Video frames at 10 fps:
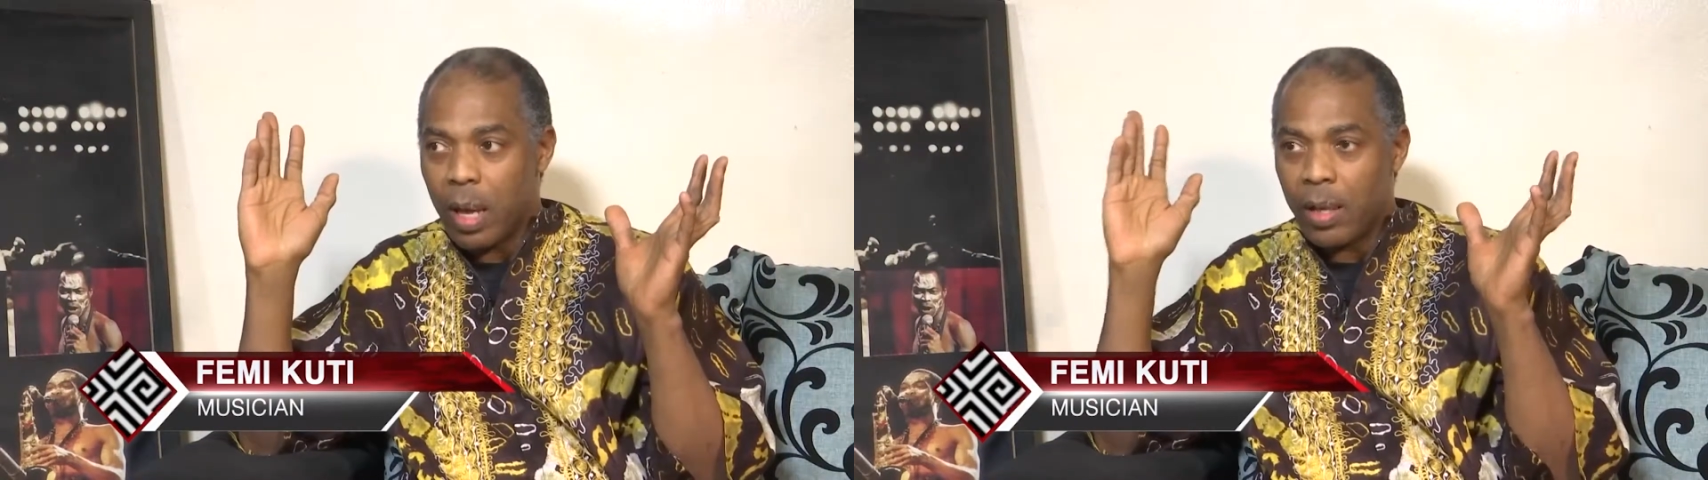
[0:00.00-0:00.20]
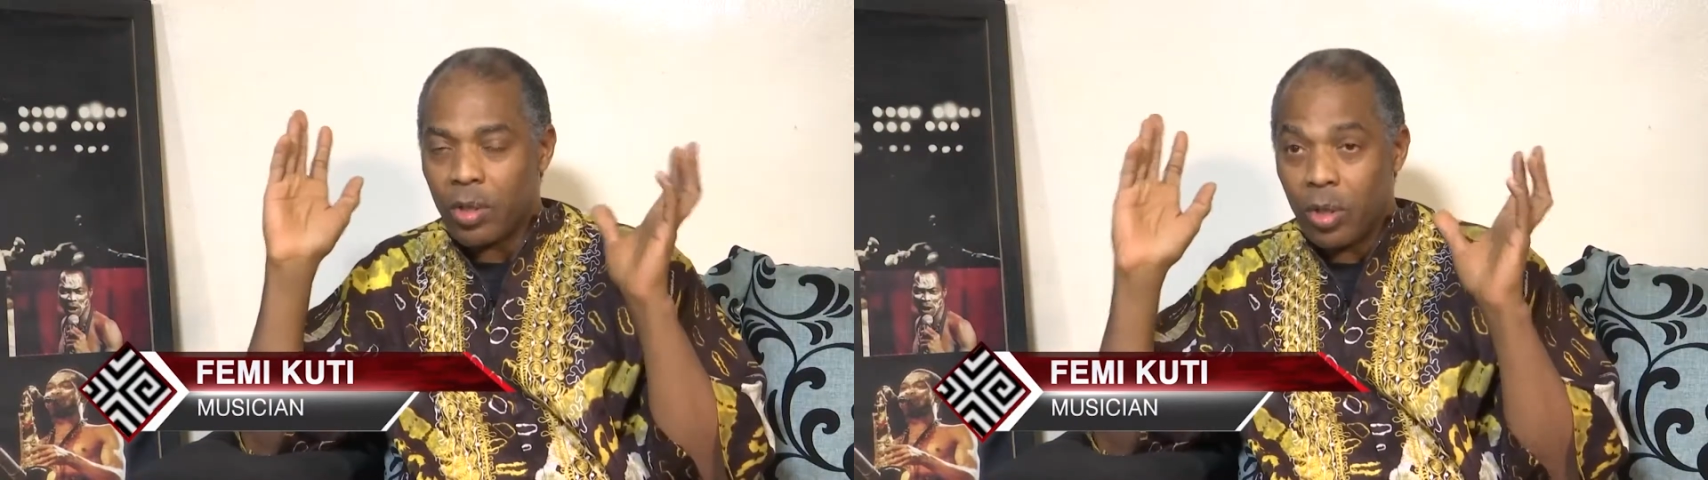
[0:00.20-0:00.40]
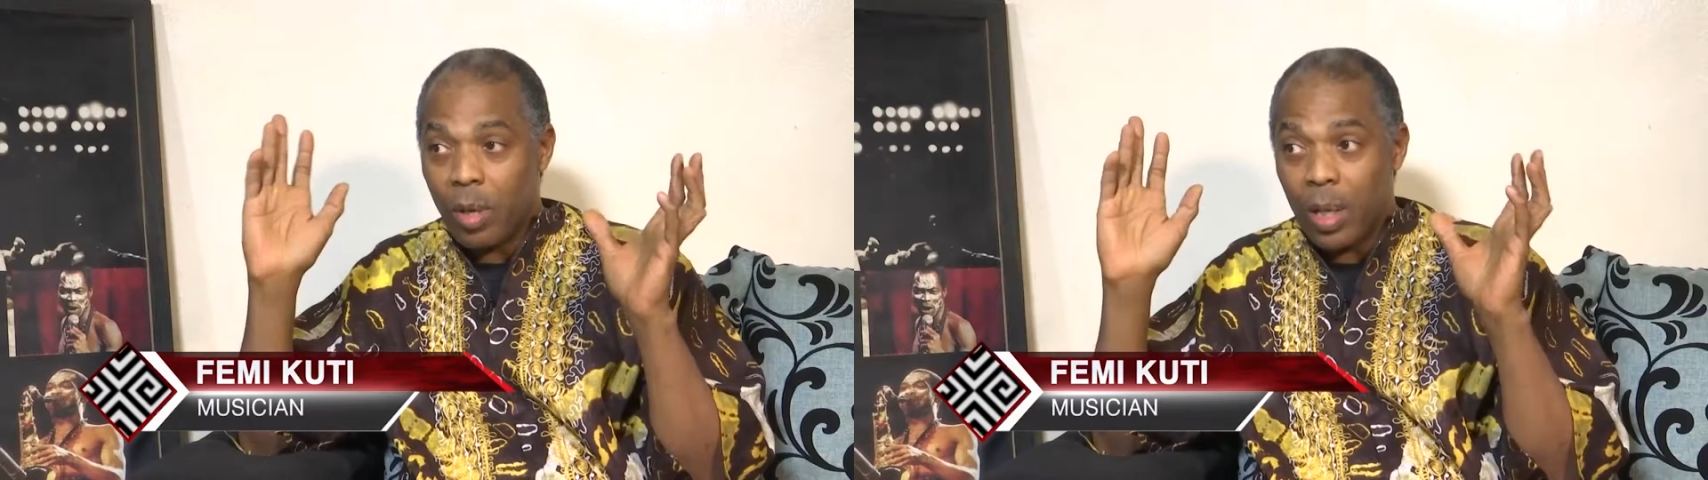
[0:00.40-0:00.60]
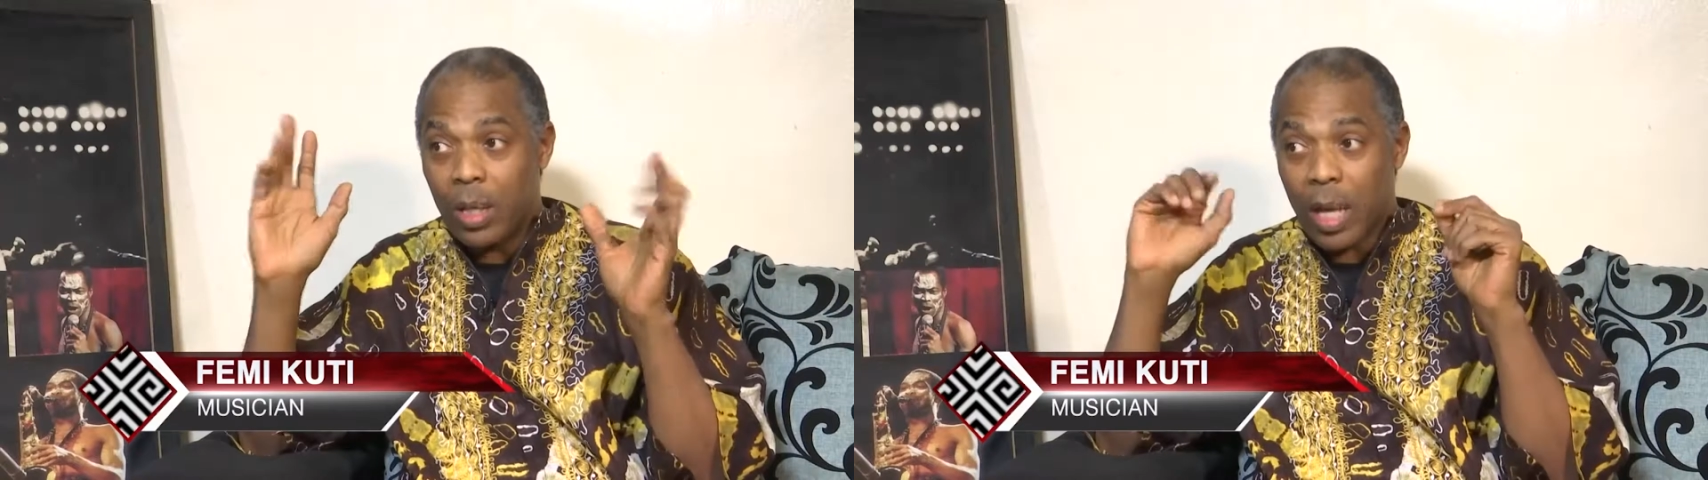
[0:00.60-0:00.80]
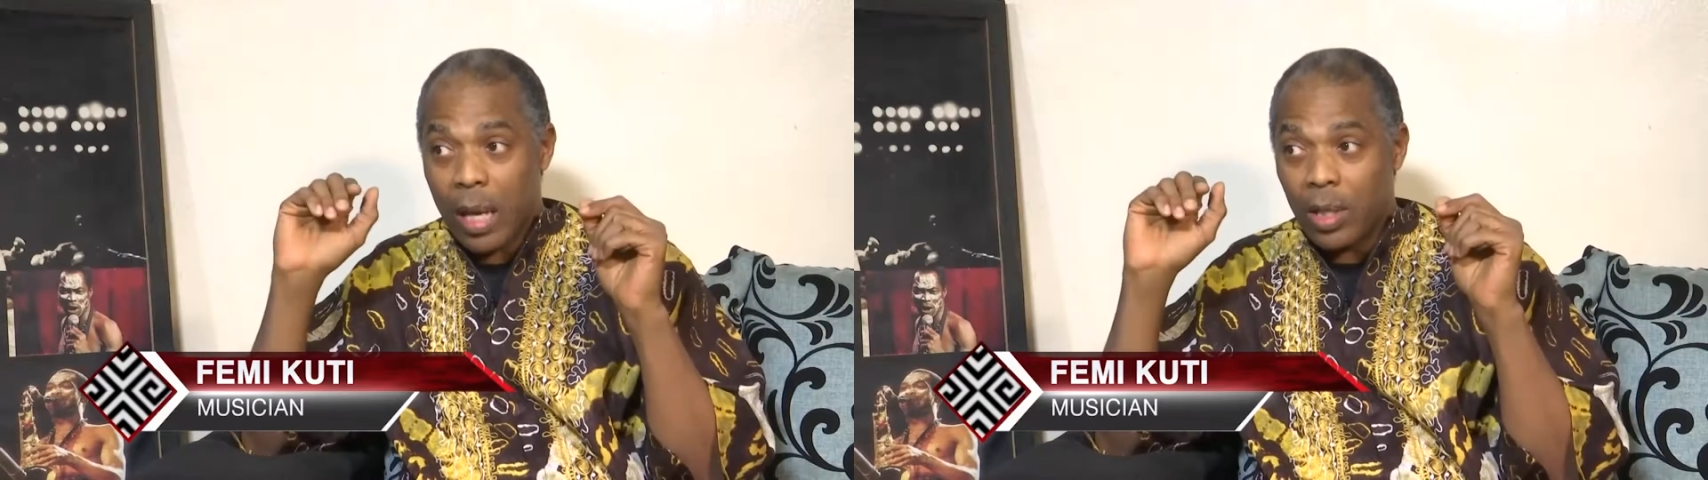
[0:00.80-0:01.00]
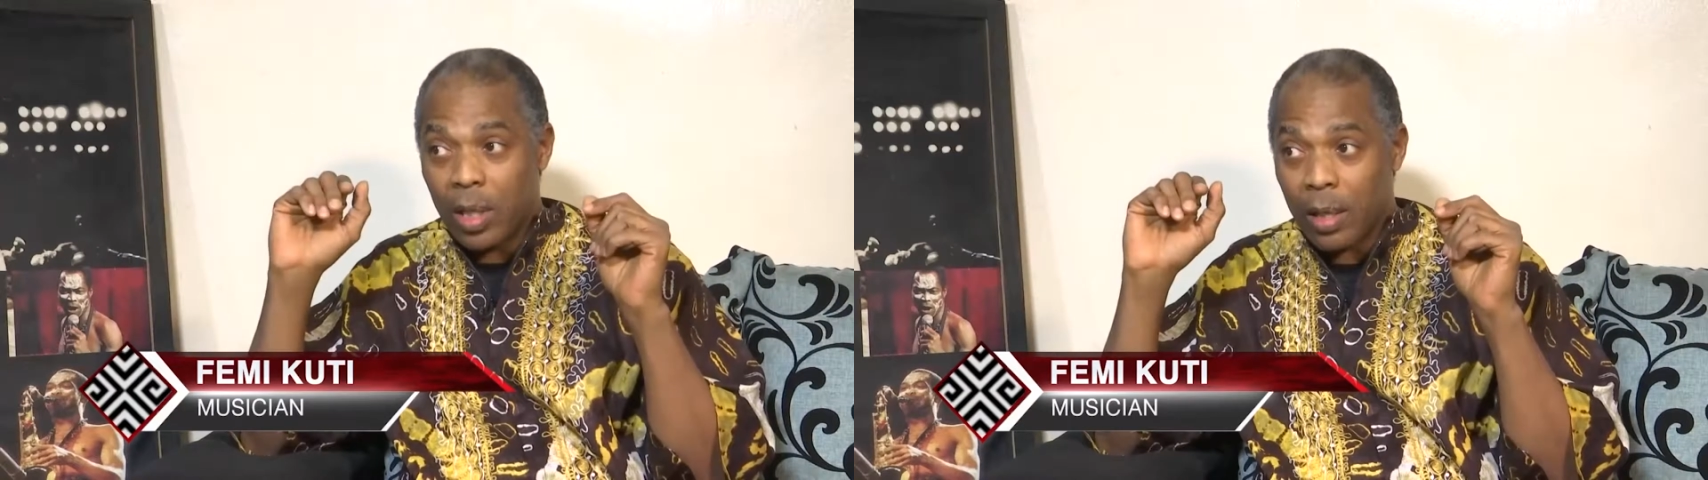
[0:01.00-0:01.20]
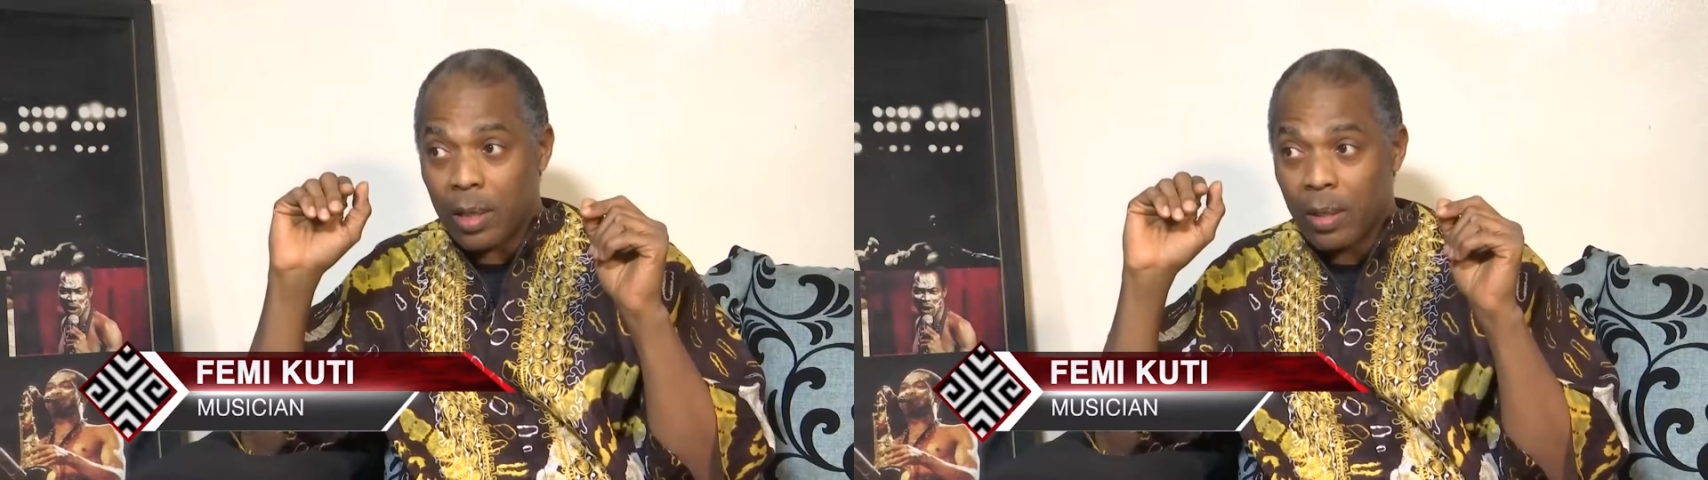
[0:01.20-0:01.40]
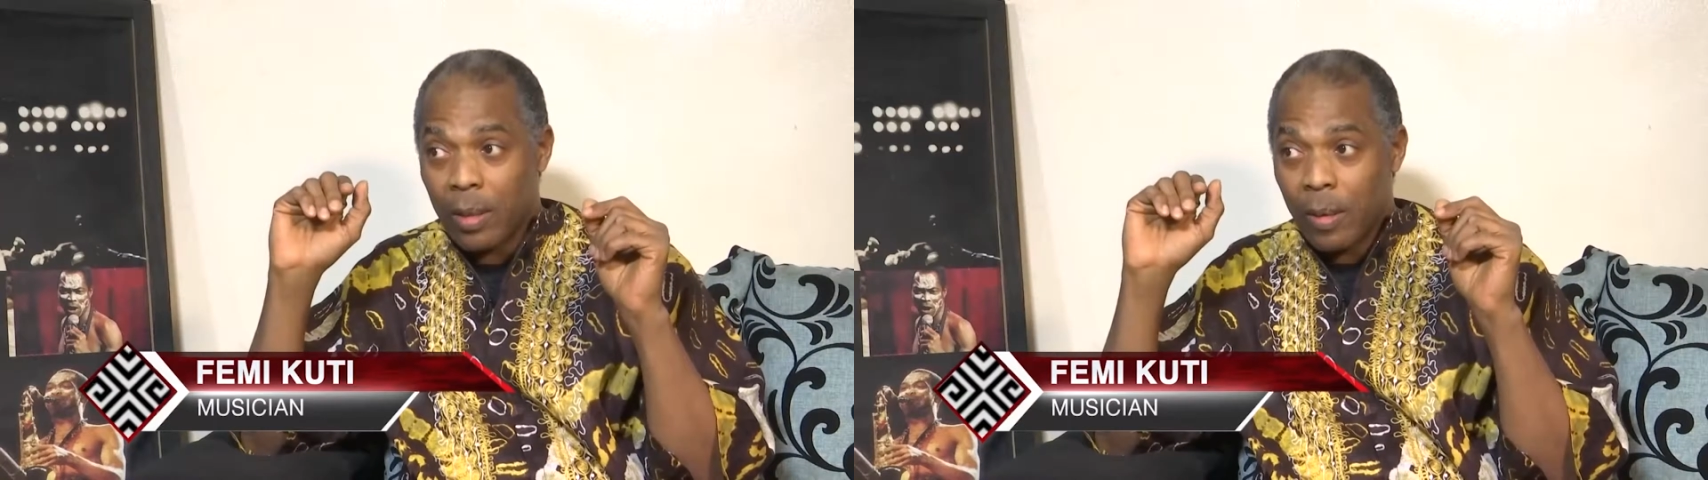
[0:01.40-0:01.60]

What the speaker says: extremely intelligent.